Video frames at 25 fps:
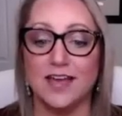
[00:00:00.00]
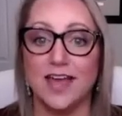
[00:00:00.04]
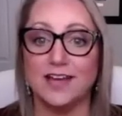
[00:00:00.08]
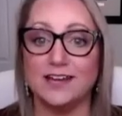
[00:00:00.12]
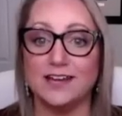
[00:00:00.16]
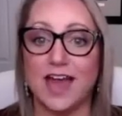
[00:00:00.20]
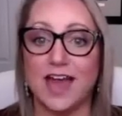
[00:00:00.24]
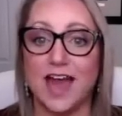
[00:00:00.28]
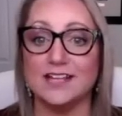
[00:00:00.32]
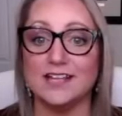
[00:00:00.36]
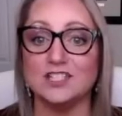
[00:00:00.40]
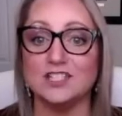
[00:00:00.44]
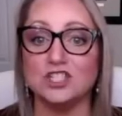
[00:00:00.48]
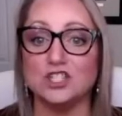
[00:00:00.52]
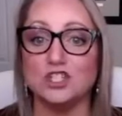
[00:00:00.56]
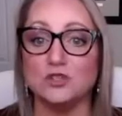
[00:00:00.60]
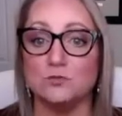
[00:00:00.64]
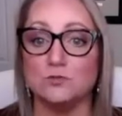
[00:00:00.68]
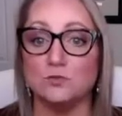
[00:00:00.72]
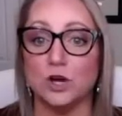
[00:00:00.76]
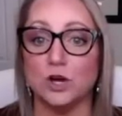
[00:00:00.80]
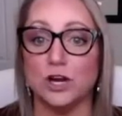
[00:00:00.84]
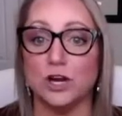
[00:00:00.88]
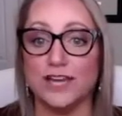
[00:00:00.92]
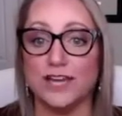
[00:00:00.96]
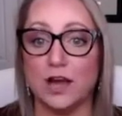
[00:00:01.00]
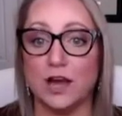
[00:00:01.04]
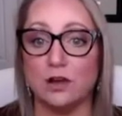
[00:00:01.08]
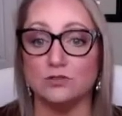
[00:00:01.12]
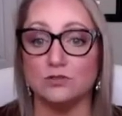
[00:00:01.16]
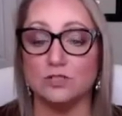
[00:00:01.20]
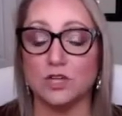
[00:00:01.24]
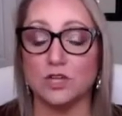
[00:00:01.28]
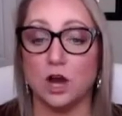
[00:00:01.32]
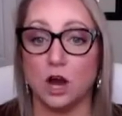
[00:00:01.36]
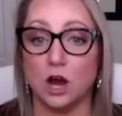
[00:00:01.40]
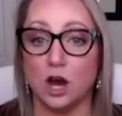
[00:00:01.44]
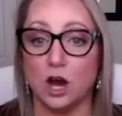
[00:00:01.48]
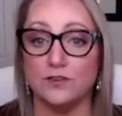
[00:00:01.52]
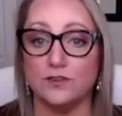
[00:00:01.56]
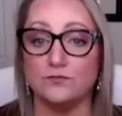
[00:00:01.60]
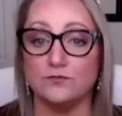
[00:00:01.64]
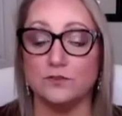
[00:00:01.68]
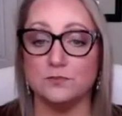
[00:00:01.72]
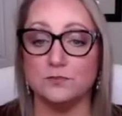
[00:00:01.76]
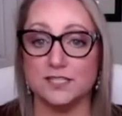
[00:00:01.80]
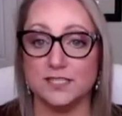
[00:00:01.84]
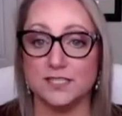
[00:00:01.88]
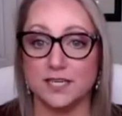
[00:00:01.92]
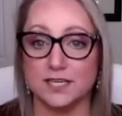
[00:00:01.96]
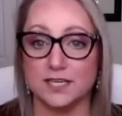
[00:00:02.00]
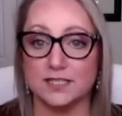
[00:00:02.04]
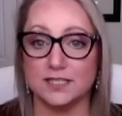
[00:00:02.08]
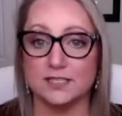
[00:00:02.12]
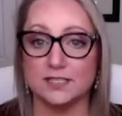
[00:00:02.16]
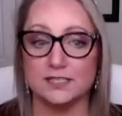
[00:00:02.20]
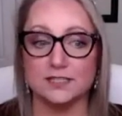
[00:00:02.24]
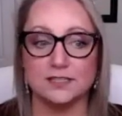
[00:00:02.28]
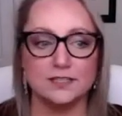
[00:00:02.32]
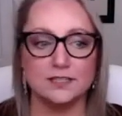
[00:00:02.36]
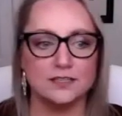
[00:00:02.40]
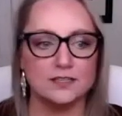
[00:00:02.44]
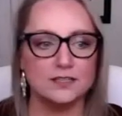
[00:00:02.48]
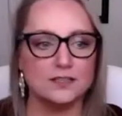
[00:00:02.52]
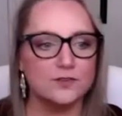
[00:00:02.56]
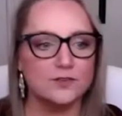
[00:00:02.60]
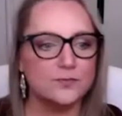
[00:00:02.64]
and add 2 more. Count on from 6.